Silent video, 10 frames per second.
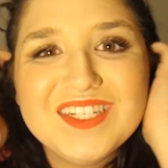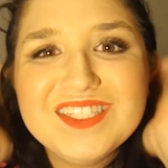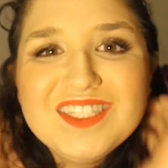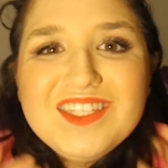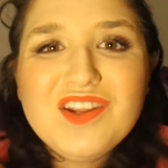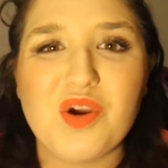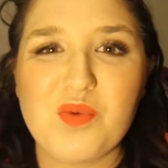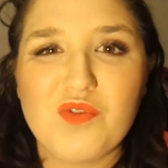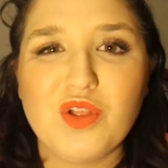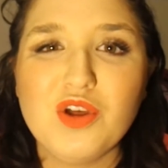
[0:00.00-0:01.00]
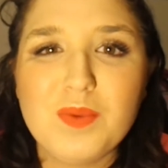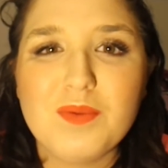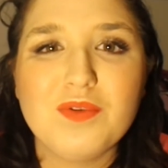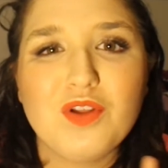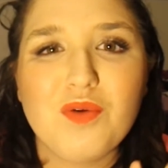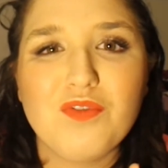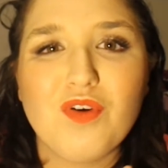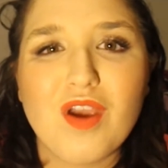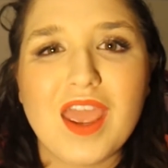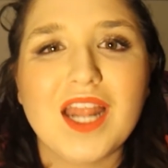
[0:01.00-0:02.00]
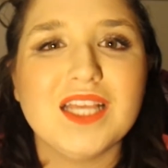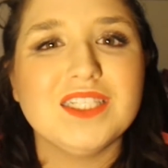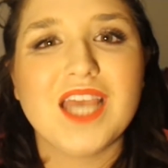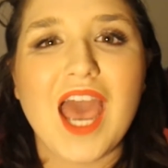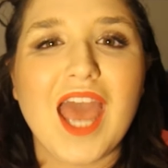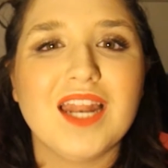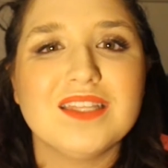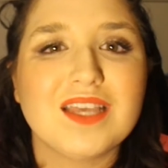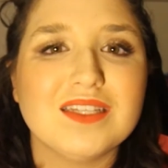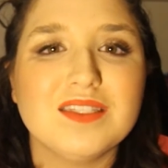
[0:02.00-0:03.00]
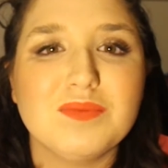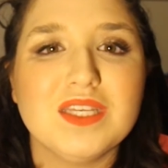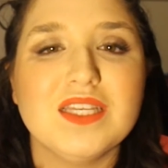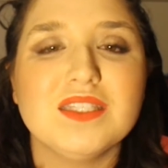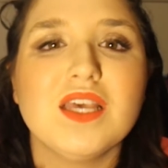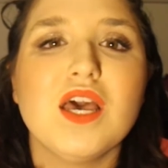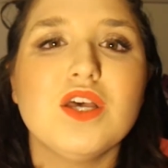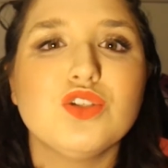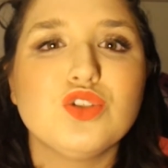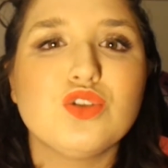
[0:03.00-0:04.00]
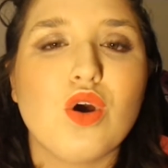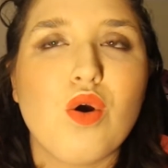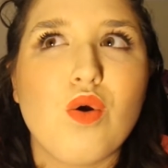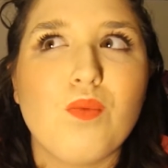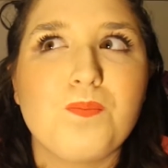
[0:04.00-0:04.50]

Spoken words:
Just to know a little bit, beforehand, and can chat and discuss some things. So